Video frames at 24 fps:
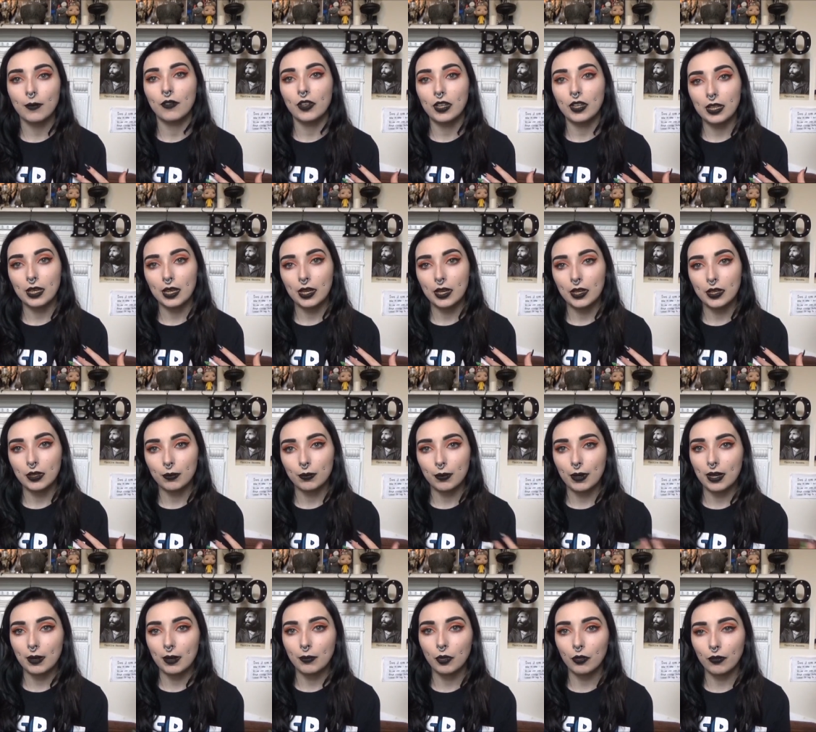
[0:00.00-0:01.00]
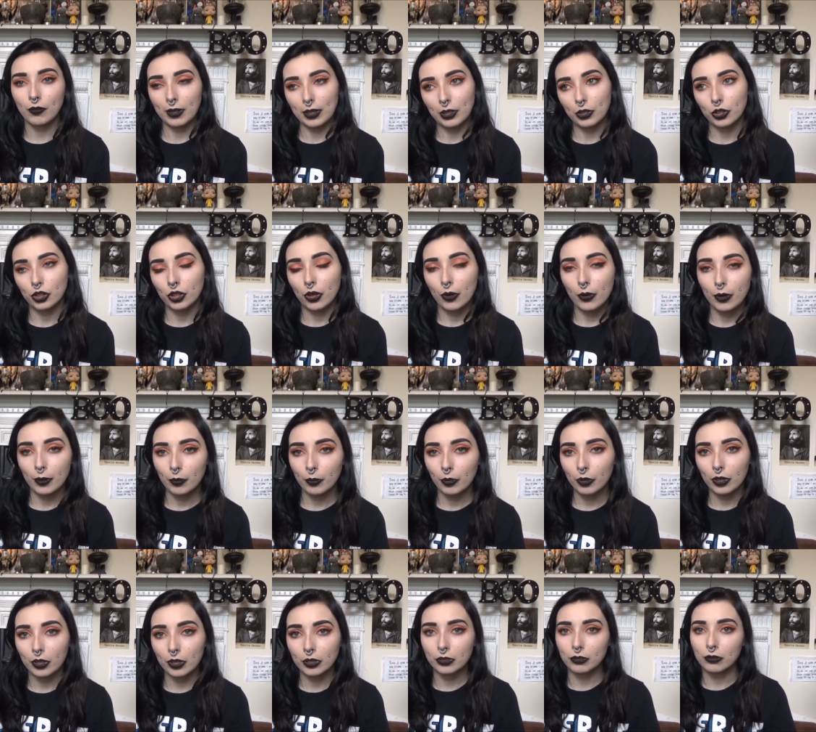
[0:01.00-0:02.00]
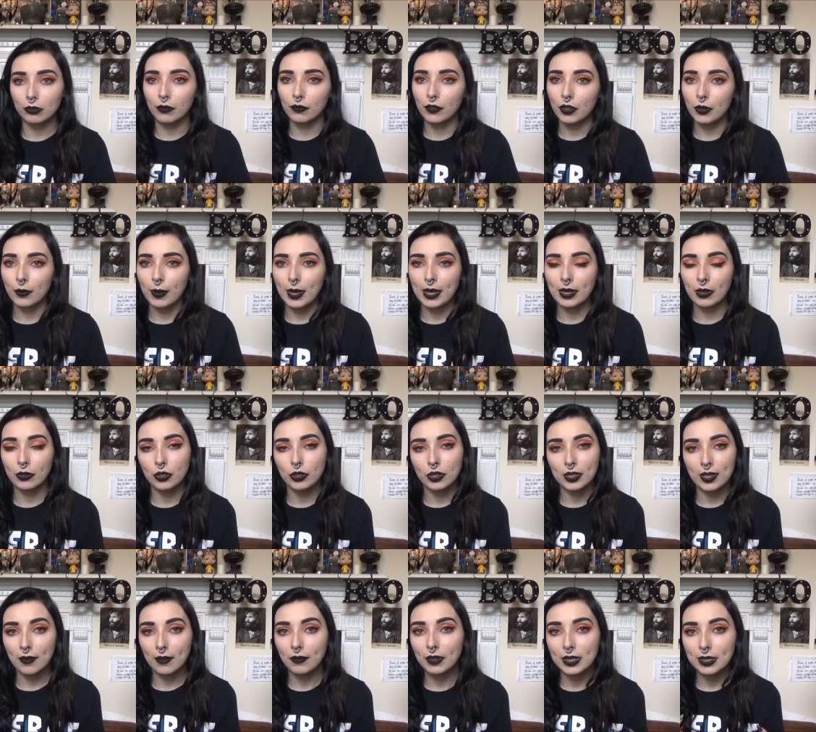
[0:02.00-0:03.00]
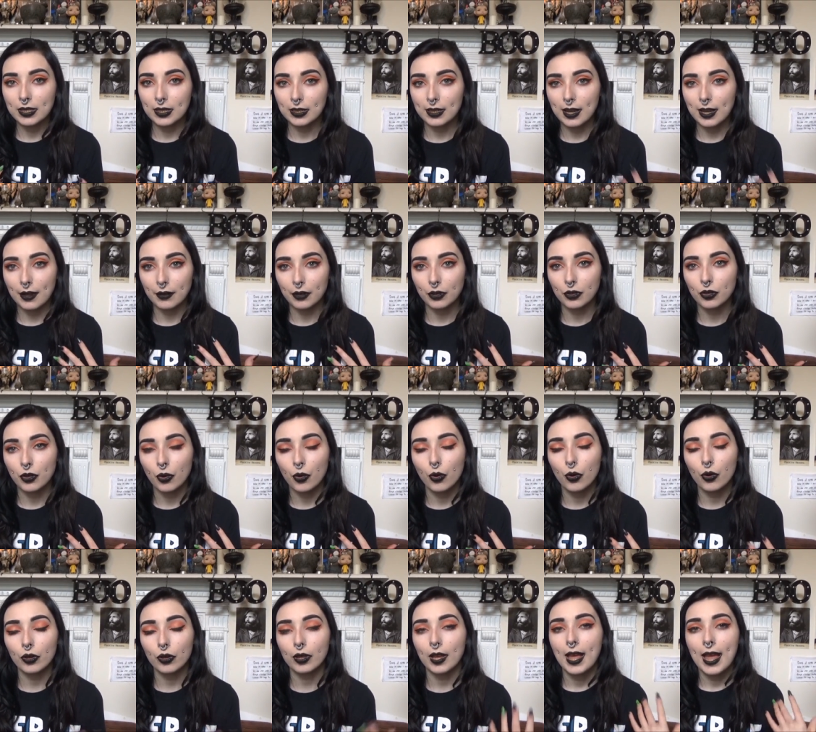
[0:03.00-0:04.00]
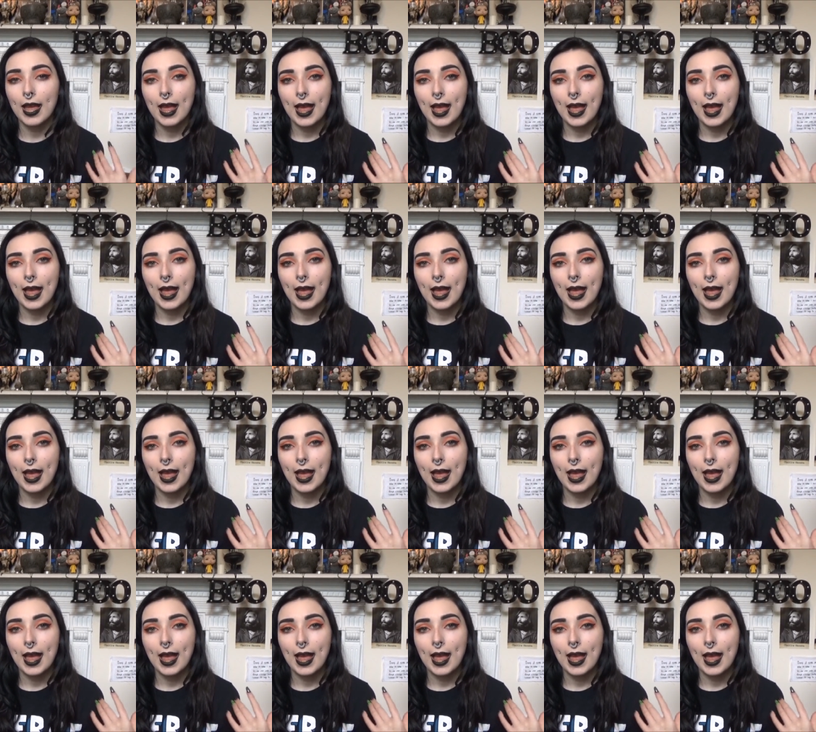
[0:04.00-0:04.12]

videos where I'm not really showing a product or reviewing or just having to sit down and talk,